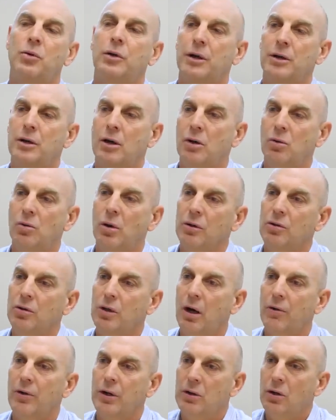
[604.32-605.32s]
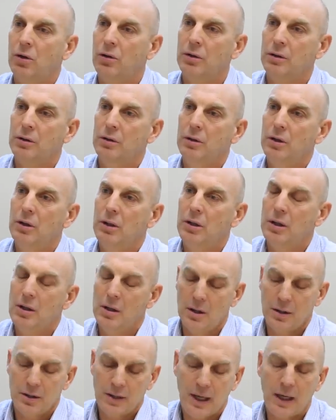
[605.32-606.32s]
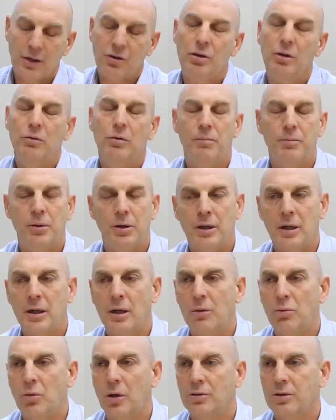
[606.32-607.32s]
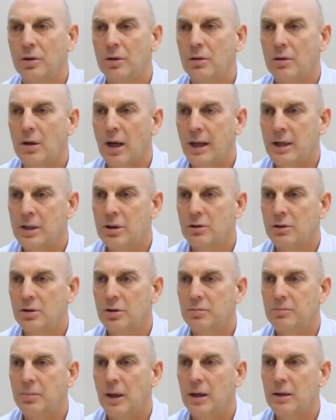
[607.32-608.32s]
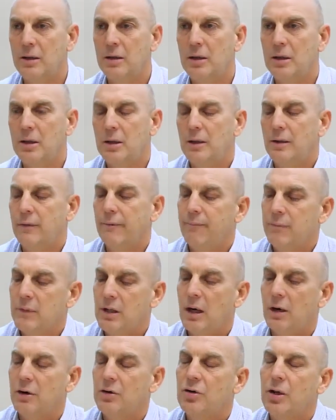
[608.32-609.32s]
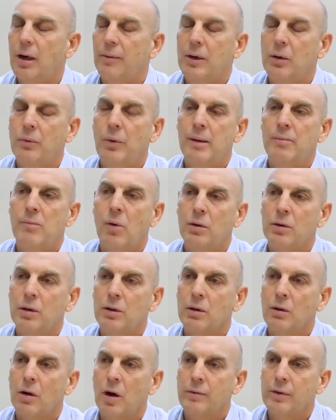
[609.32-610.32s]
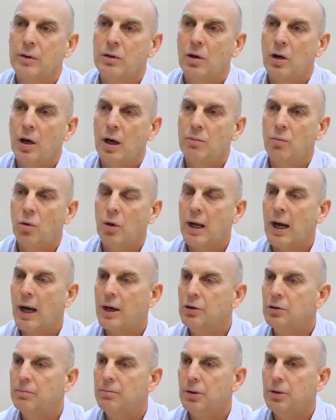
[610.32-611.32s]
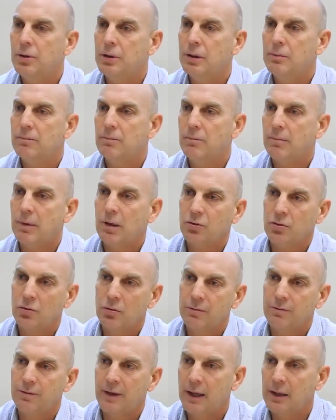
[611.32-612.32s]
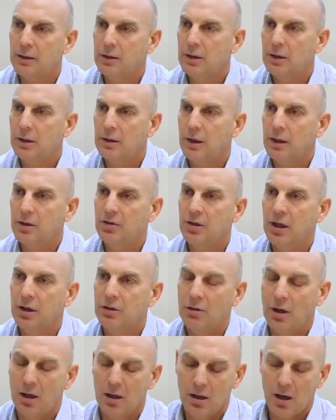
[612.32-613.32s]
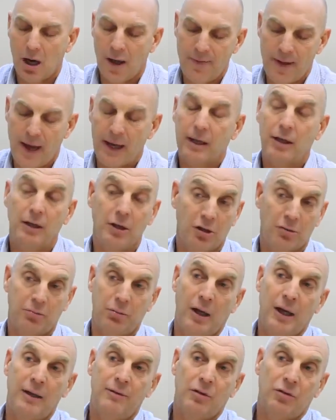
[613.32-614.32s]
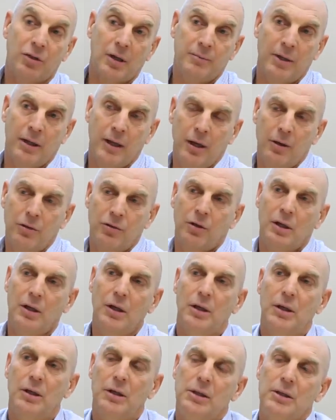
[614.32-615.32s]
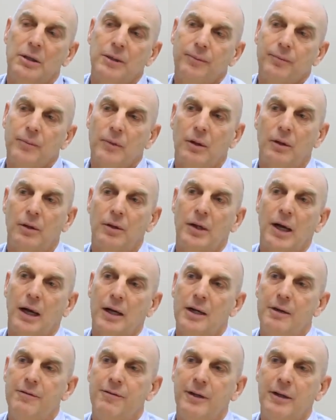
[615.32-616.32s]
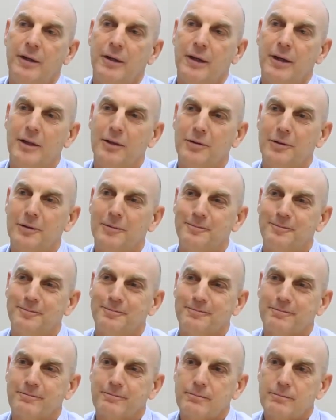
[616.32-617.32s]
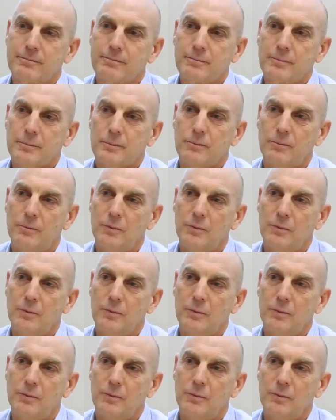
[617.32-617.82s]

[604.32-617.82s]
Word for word: We want to know what's going on. Yeah. Yes, you were burning. It wasn't dangerous, but you know it's something we monitor over time. What are you burning? Muscle, yeah. fat, etc. And that can explain for some of those yucky feelings. Yeah, interesting.